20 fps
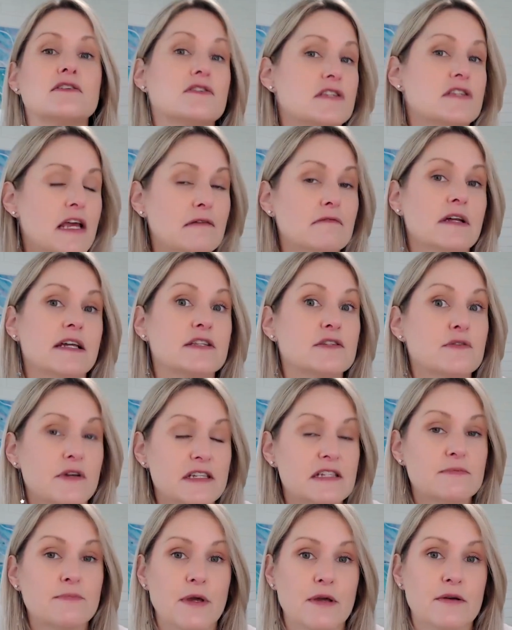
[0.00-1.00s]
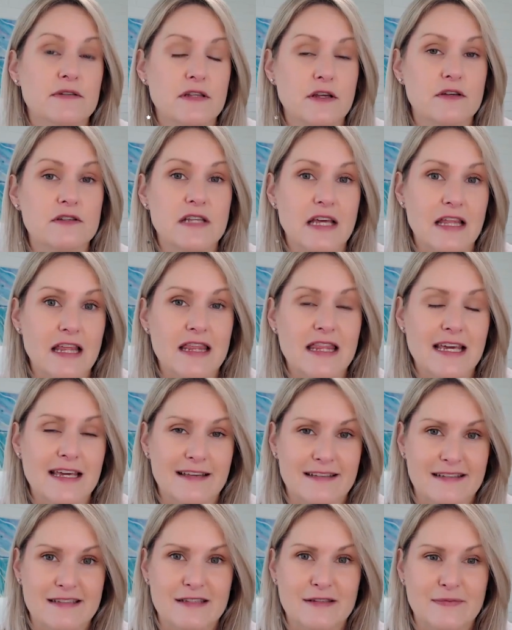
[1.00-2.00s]
generally to experience those other
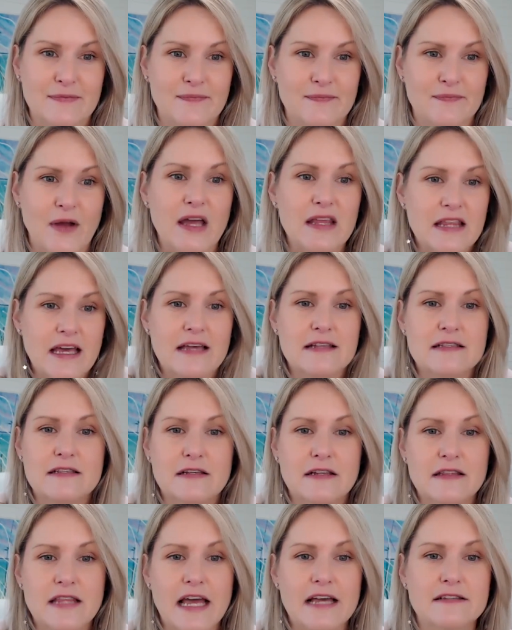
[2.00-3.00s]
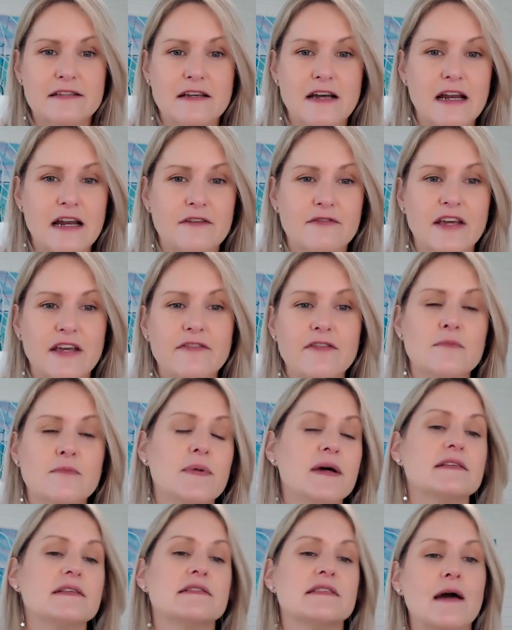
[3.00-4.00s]
things, right? That's that's kind of given.
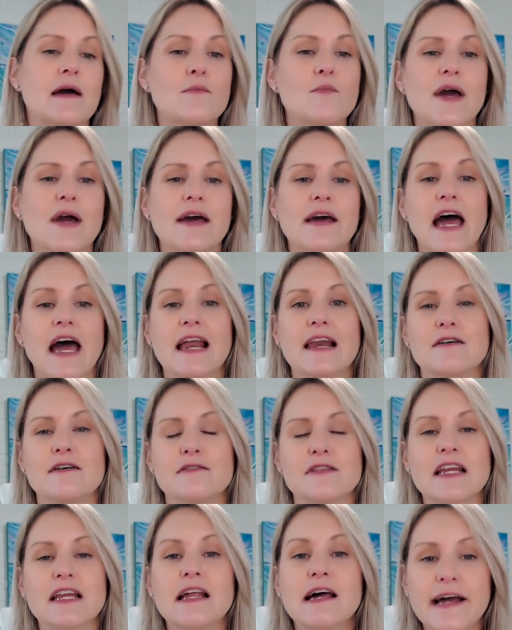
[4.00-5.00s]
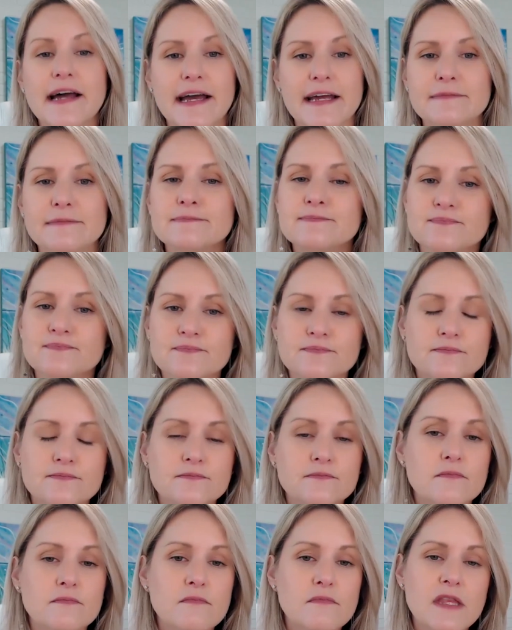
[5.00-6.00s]
But somewhere along the line,
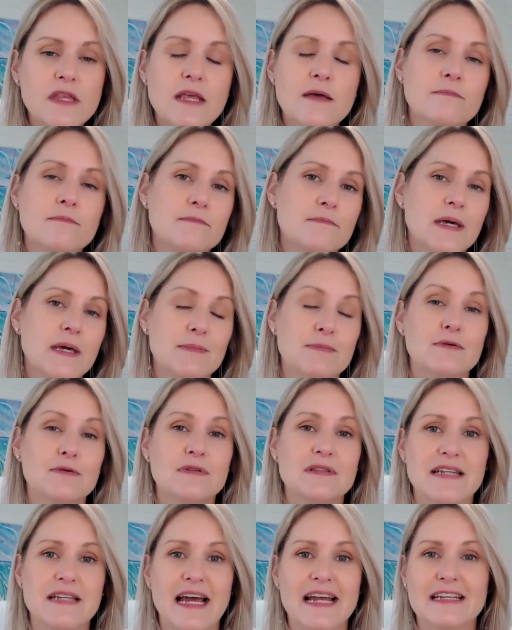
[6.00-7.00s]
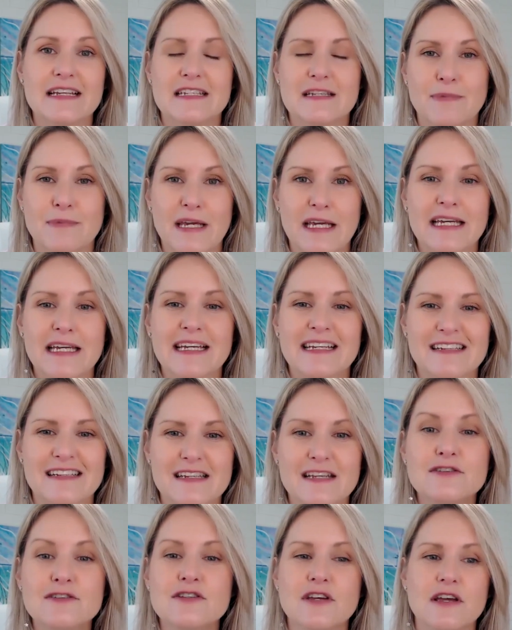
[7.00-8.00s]
people started to be
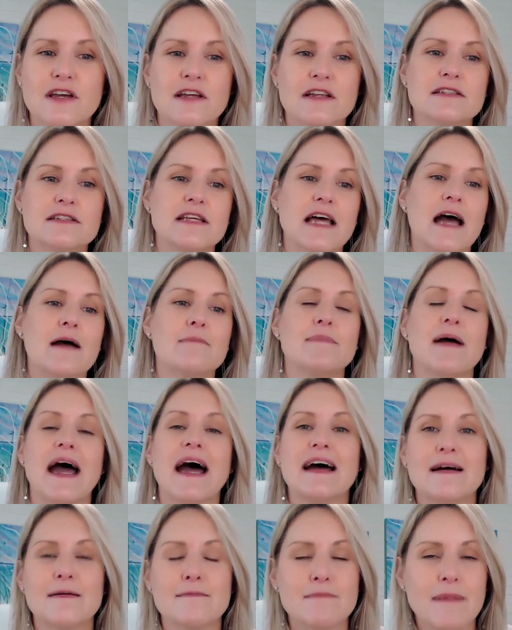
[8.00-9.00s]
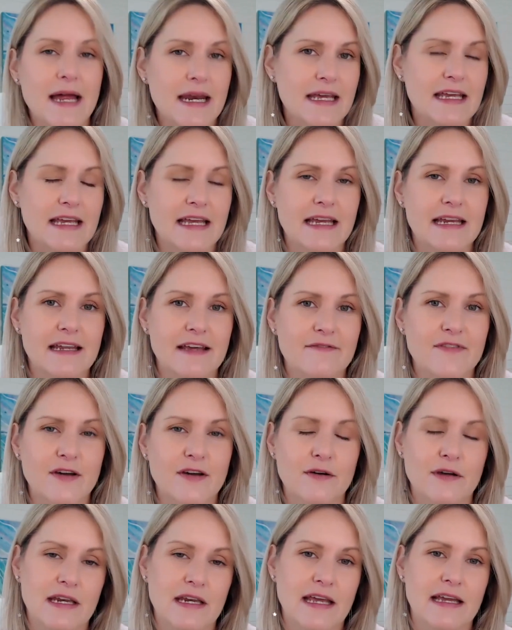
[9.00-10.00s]
conditioned about money in a
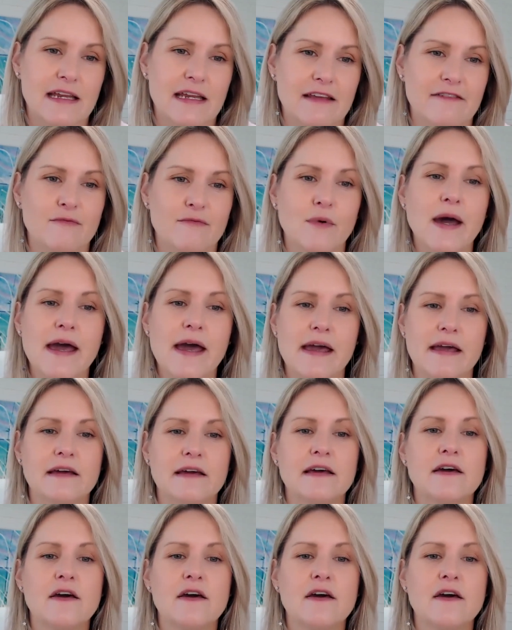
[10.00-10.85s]
very negative way,